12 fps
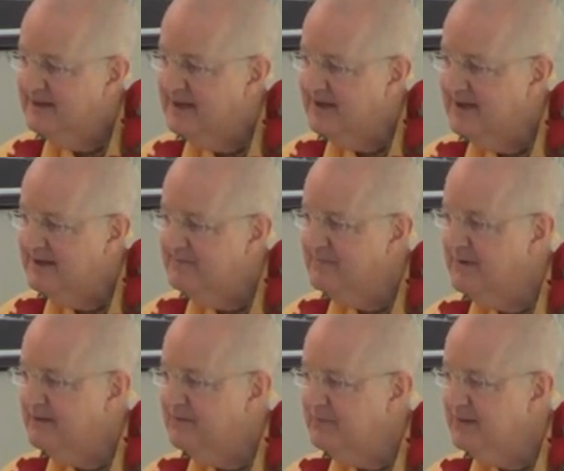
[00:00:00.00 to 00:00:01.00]
And
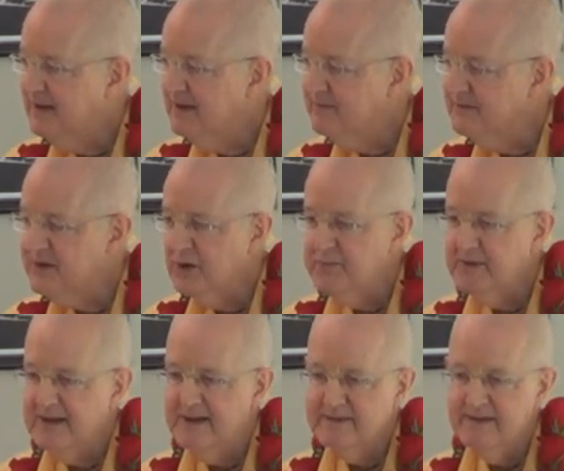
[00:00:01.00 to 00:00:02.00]
my reply was, I hope you
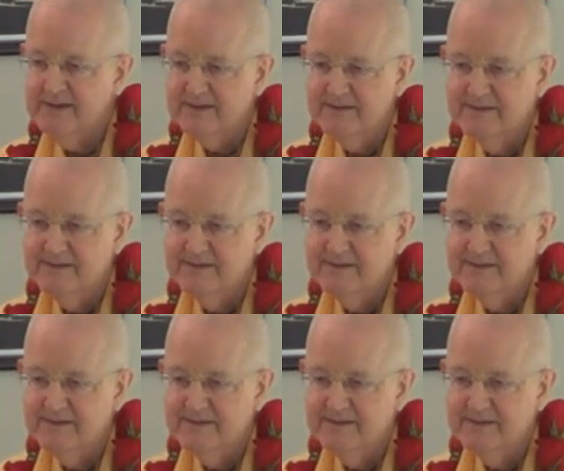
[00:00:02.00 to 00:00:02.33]
get there.